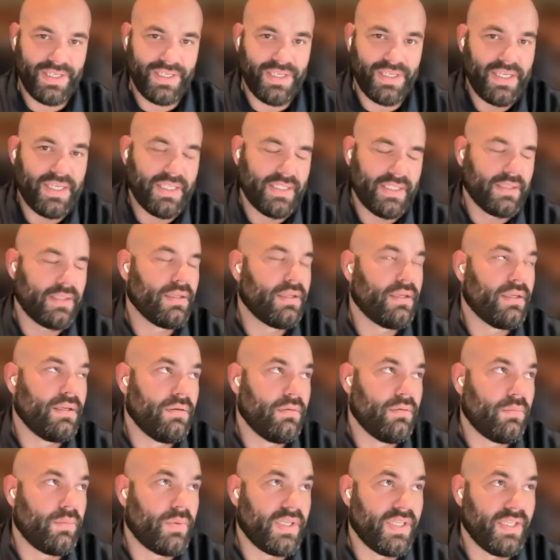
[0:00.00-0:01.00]
And
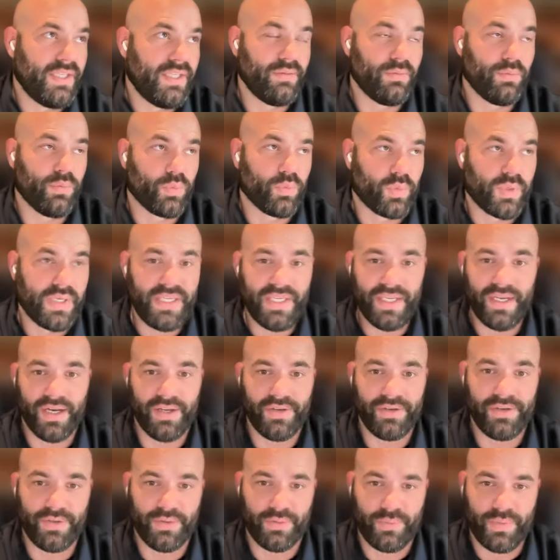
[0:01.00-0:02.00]
we
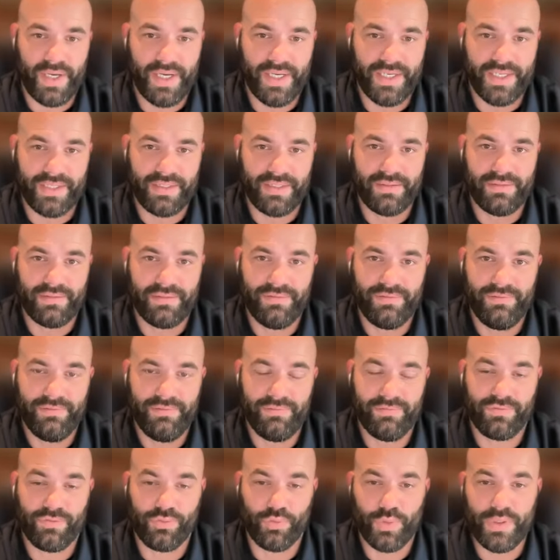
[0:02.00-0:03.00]
re-underwrite it
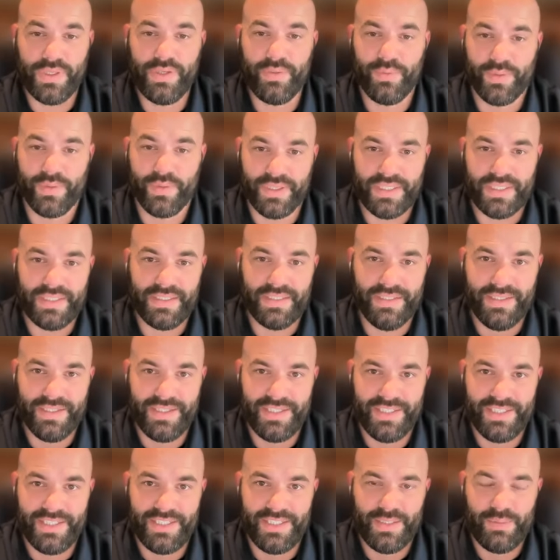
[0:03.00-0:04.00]
frequently
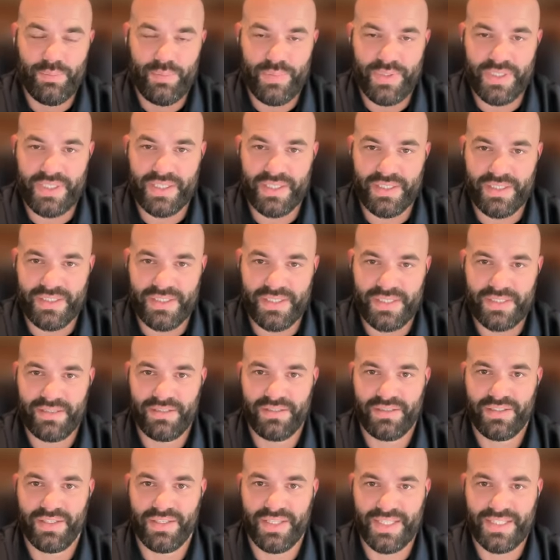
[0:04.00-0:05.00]
because
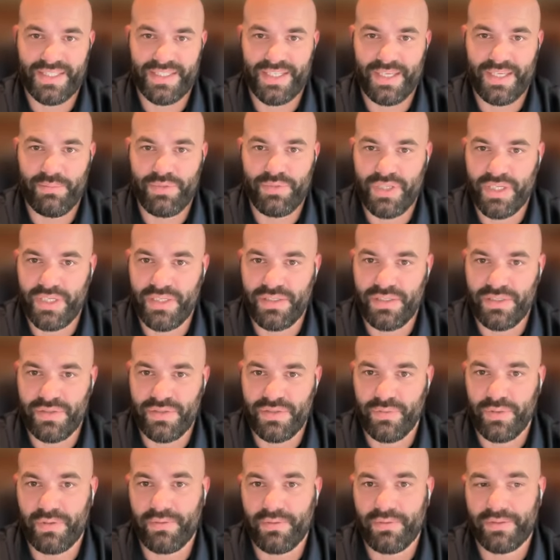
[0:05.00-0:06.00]
the landscape changes
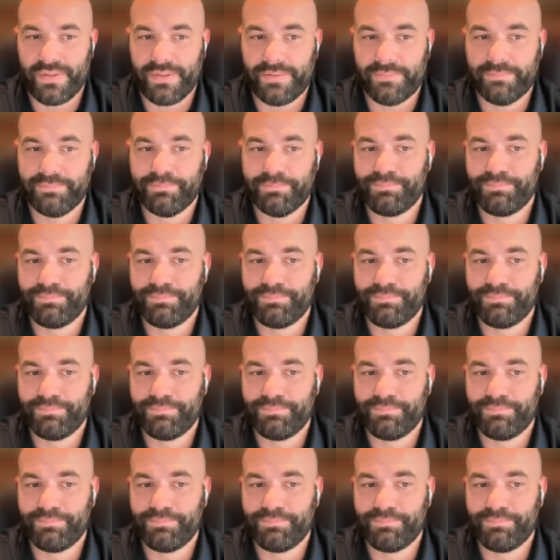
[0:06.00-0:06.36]
frequently.